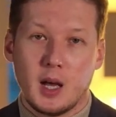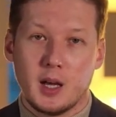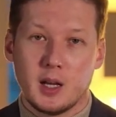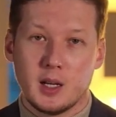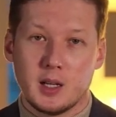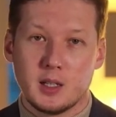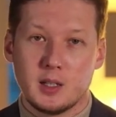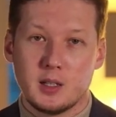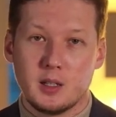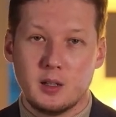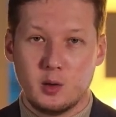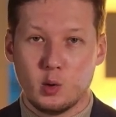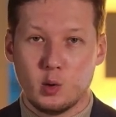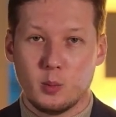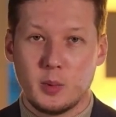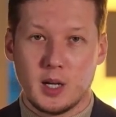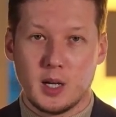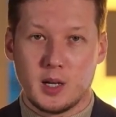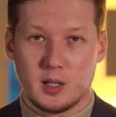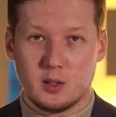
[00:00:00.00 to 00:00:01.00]
and
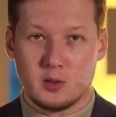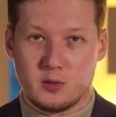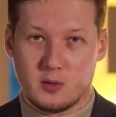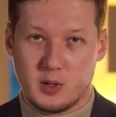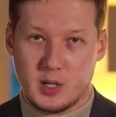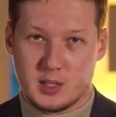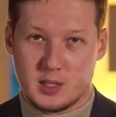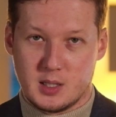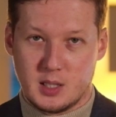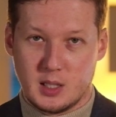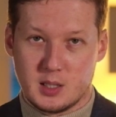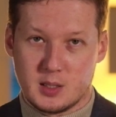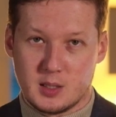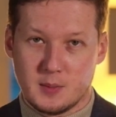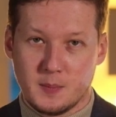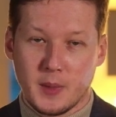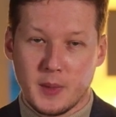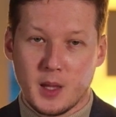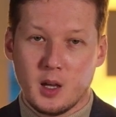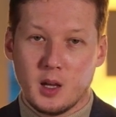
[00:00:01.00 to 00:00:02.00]
nobody can trust
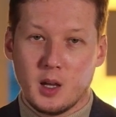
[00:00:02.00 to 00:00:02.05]
this.